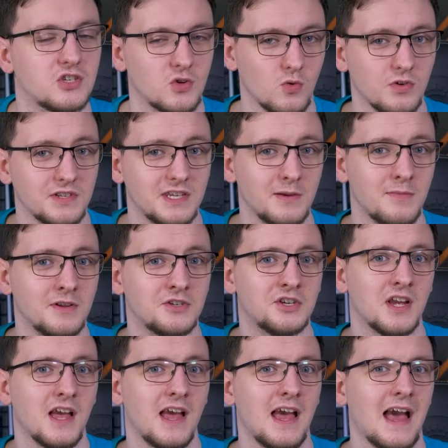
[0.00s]
source
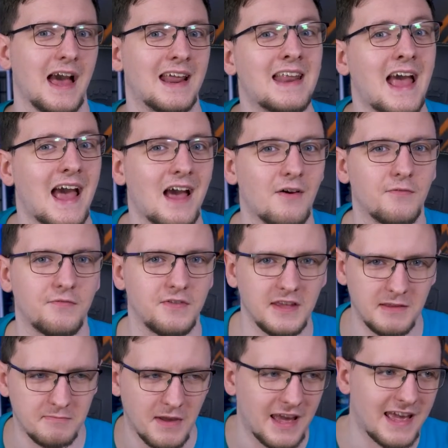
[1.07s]
image and have
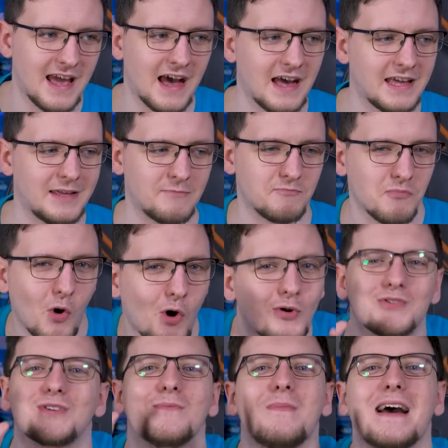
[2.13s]
the AI
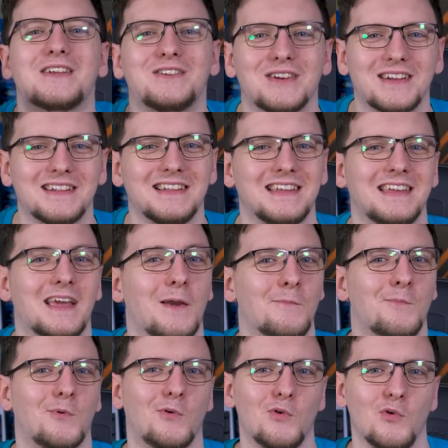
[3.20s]
automatically
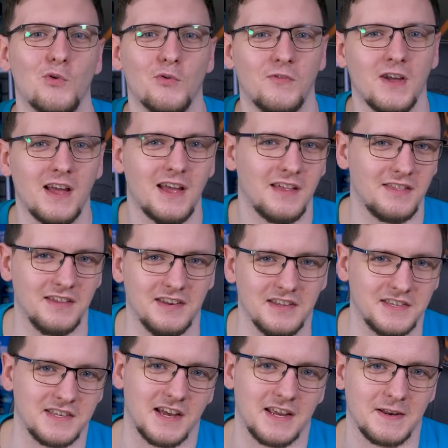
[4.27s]
improve the
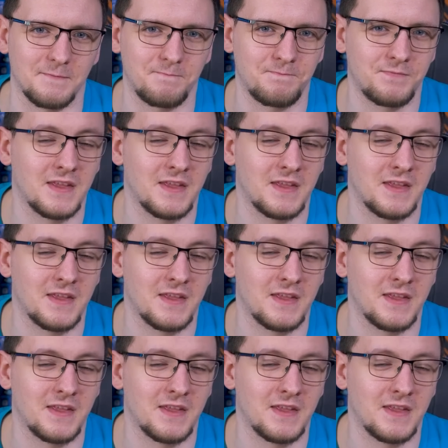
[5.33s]
design.